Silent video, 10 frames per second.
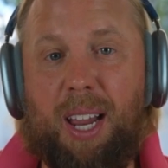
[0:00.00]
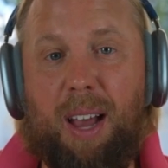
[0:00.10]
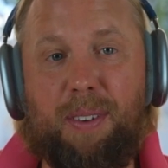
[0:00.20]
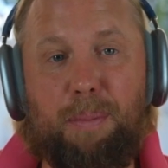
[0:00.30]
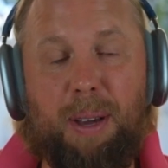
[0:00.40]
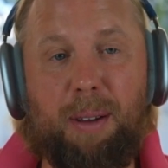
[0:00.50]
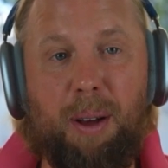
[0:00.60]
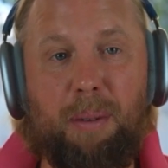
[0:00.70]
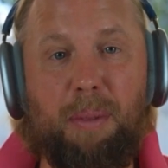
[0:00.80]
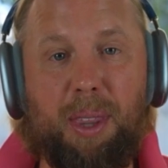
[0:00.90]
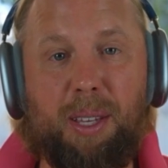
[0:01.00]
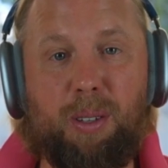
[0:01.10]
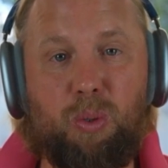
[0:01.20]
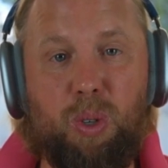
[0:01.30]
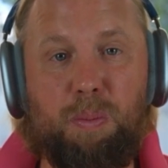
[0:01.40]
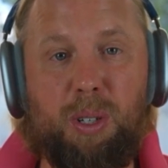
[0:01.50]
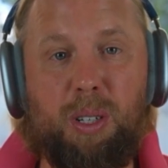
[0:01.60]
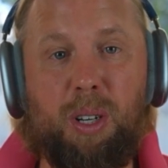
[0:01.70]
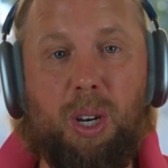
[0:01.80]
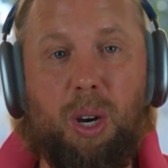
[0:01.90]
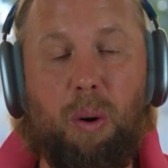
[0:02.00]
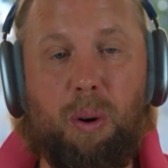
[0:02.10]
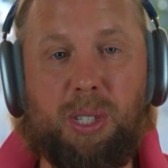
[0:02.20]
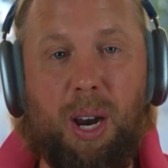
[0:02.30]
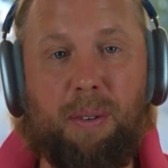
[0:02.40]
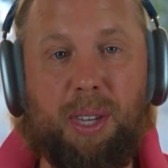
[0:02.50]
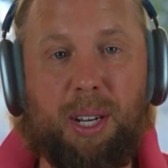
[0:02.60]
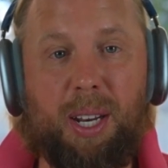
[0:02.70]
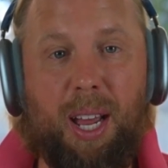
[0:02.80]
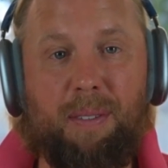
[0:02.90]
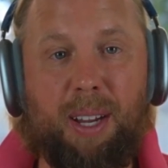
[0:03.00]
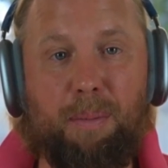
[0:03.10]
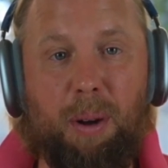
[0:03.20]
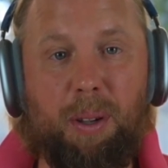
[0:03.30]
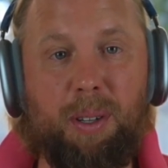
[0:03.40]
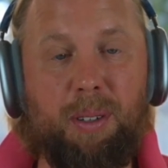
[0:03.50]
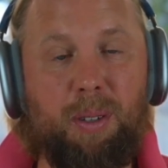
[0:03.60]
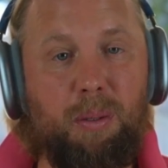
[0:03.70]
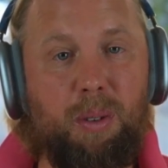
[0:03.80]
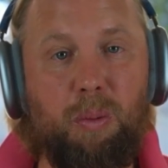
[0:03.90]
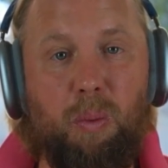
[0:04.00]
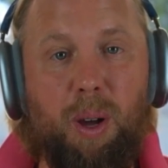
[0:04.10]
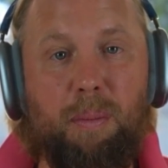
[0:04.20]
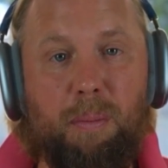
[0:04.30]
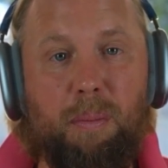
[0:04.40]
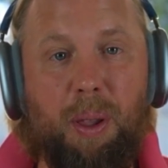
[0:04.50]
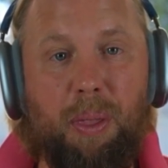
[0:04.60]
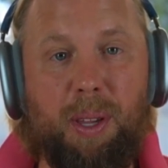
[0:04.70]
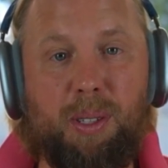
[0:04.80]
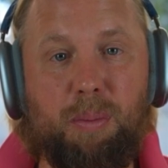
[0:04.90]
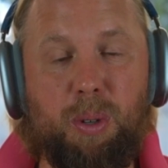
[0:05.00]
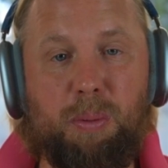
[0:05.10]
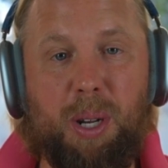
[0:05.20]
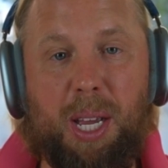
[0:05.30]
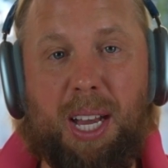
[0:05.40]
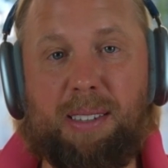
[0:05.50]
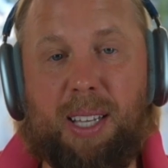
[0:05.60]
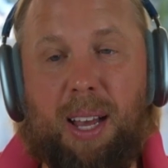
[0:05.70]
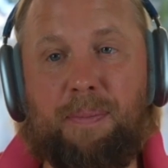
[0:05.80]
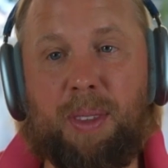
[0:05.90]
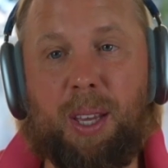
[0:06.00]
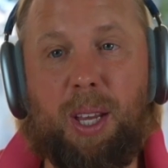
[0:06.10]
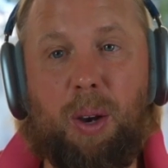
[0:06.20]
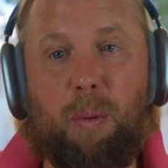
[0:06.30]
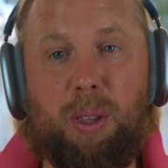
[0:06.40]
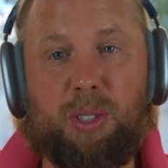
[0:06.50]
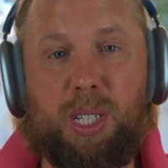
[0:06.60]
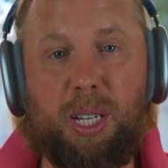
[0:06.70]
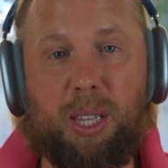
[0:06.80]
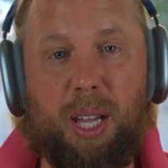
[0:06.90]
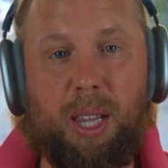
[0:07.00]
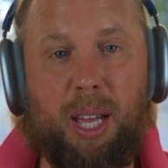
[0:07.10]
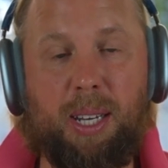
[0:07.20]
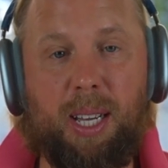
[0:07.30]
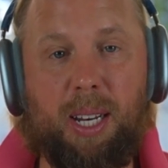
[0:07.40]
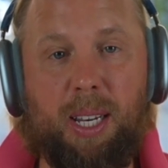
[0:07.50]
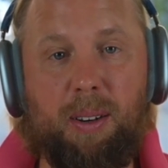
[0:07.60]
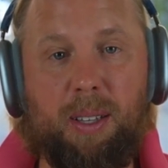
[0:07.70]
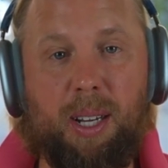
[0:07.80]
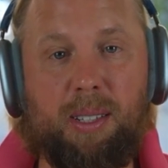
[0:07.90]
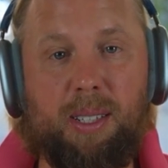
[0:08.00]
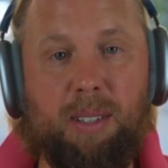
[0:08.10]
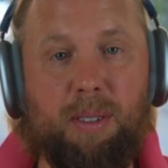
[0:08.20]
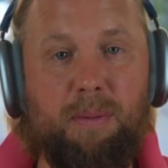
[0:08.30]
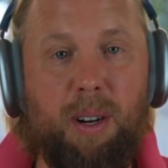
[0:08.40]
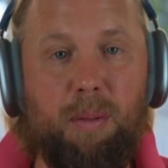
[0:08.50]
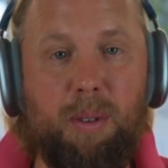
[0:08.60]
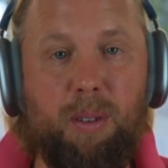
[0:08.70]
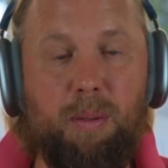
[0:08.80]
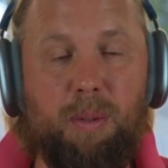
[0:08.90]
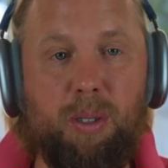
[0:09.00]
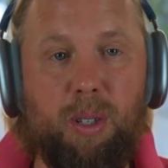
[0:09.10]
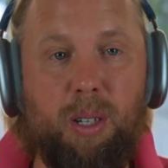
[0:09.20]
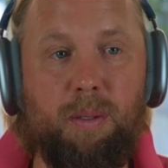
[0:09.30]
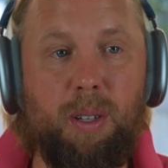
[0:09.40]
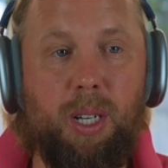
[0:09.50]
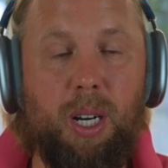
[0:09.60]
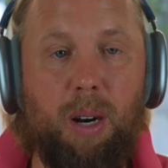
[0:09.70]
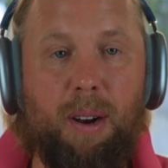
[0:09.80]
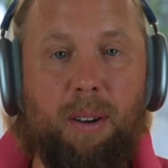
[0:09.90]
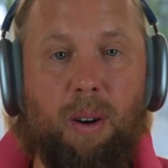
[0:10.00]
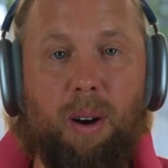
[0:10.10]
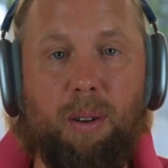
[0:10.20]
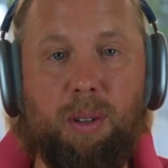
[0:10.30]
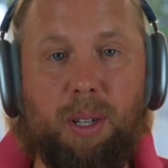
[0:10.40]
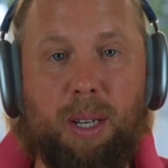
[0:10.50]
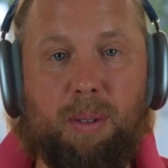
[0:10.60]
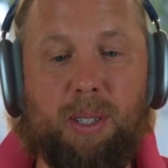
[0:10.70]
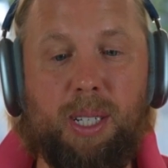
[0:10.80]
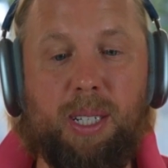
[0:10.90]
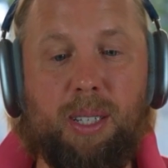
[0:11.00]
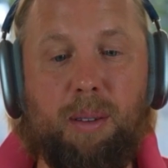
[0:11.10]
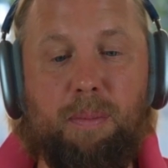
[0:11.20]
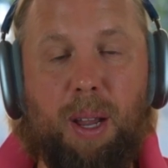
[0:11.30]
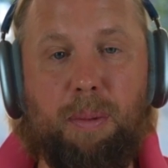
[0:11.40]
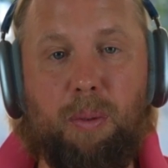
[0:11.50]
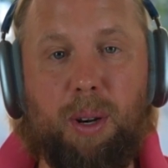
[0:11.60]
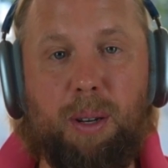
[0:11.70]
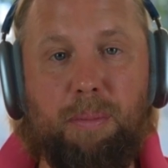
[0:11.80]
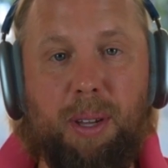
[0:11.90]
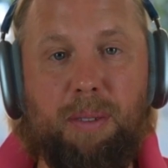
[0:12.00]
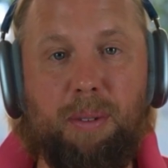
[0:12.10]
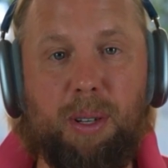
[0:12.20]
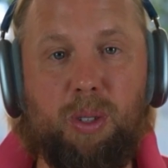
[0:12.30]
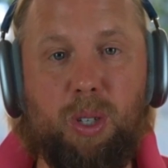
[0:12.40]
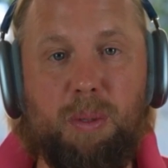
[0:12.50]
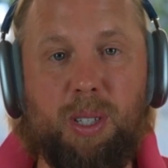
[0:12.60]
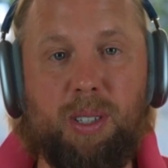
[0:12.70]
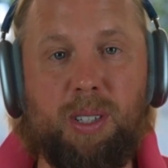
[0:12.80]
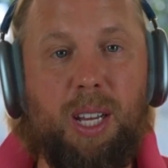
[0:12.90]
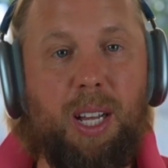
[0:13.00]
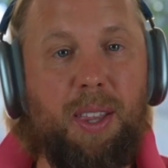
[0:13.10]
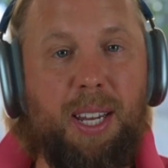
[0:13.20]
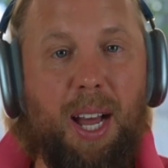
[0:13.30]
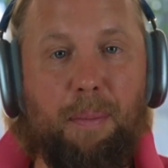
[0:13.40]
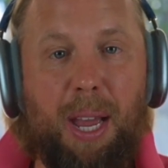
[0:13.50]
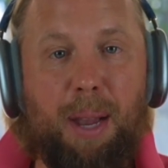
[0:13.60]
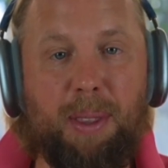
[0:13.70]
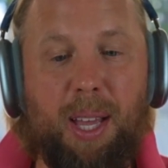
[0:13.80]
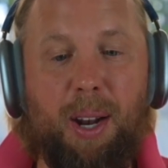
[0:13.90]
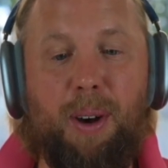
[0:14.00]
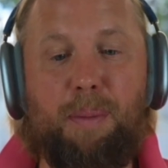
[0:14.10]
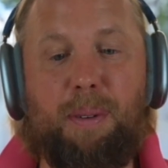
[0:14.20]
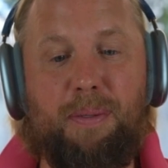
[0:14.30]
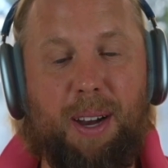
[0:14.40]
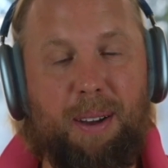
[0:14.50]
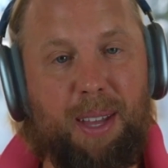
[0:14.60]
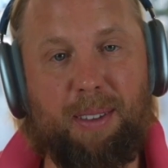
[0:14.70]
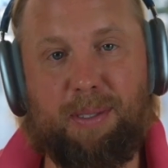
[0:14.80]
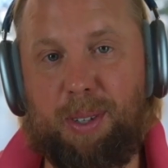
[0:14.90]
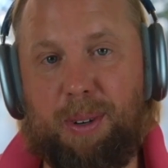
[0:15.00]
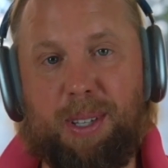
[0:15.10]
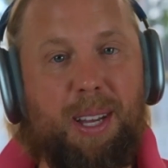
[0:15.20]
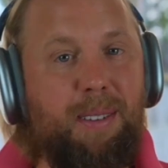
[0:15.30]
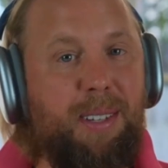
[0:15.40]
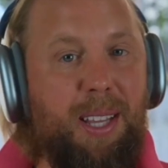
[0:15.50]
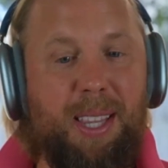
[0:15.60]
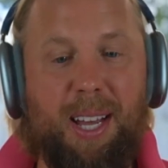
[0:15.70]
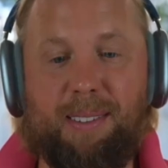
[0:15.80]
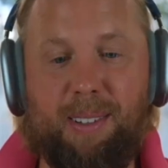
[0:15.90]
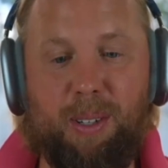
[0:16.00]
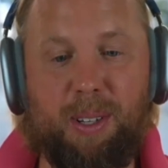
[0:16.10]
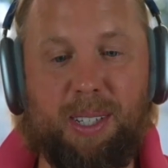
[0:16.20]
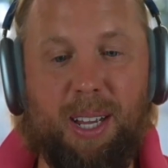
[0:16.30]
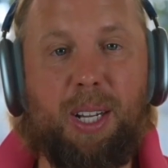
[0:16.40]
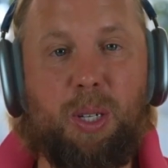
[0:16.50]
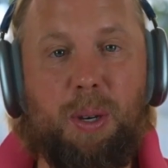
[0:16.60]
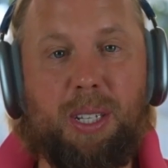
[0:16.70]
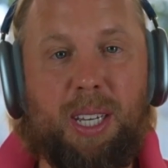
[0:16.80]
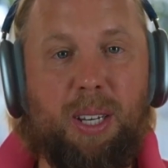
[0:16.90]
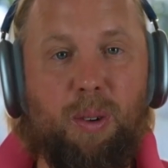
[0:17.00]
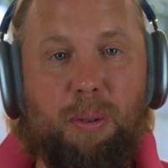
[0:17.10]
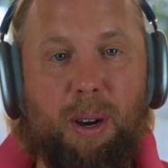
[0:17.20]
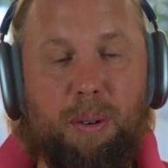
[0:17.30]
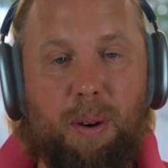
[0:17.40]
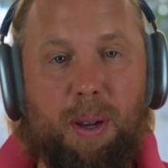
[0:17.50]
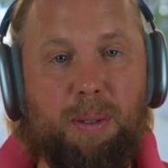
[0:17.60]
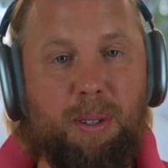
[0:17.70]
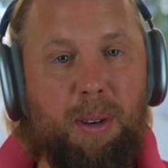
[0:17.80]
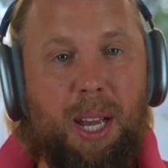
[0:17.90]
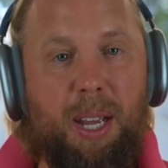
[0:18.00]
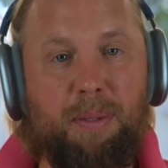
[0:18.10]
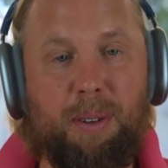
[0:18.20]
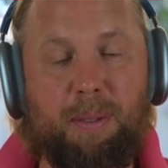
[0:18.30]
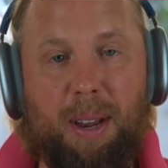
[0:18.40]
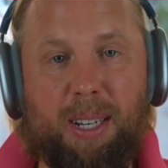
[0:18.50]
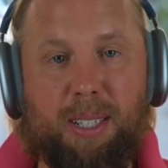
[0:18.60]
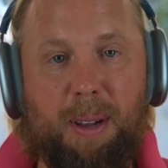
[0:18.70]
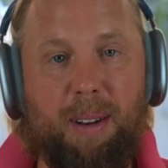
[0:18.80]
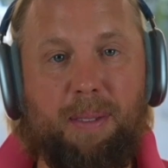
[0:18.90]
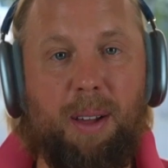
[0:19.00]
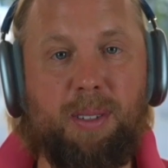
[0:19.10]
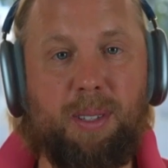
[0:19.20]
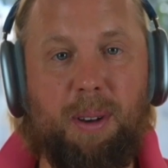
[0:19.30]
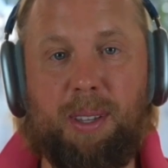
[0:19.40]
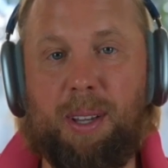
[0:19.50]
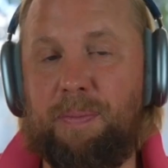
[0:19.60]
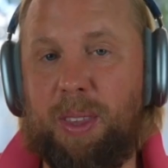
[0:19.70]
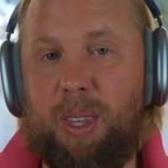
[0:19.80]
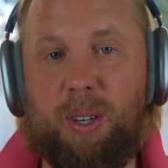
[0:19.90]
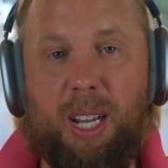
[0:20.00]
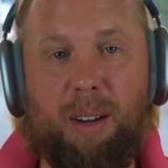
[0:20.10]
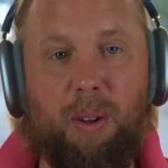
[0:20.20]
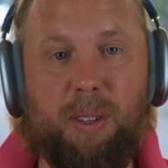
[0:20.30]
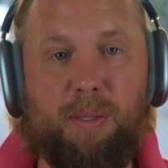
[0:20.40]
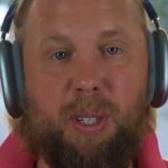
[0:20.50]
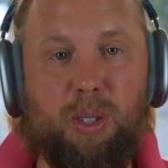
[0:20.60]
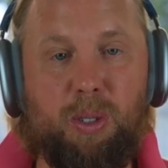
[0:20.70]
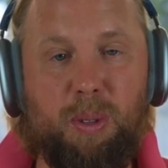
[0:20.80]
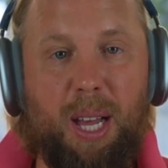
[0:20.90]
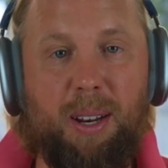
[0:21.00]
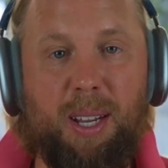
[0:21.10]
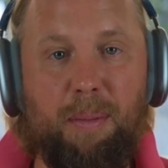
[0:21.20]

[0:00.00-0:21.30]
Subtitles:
having to pay a monthly subscription? Or is everything going to have to get bundled into one monthly subscription? I ask that when you're seeing a lot of data here in the United States from the Federal Reserve around auto delinquencies, and the number one complaint from consumers is the down payment. They don't want to put 5,000 US down, 10,000 US down. Do we just get to a point where an OEM says, okay, for X amount of dollars a month, you can have all those features without a down